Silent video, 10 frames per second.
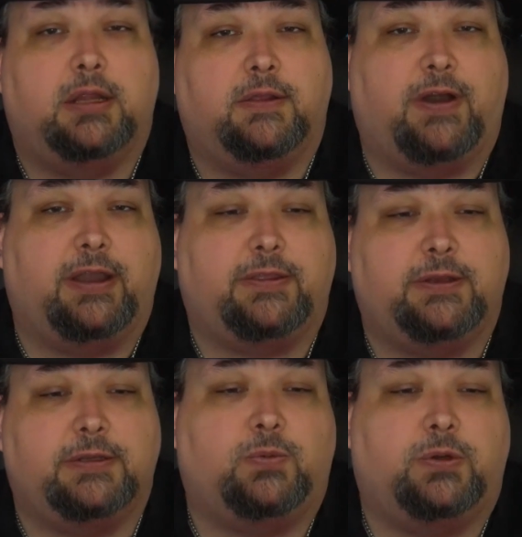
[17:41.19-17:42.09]

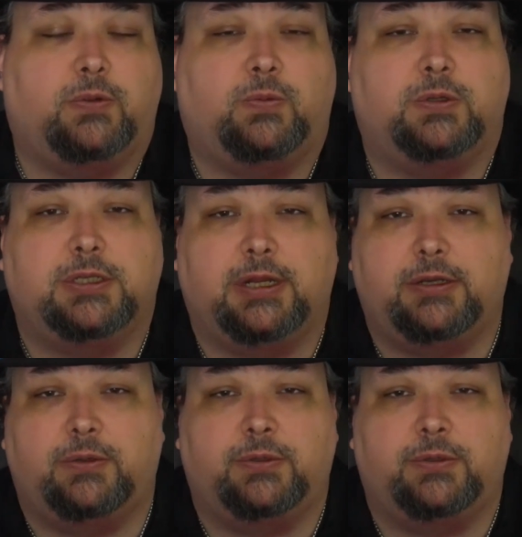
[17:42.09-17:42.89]
Leviathan is one of the ones that I do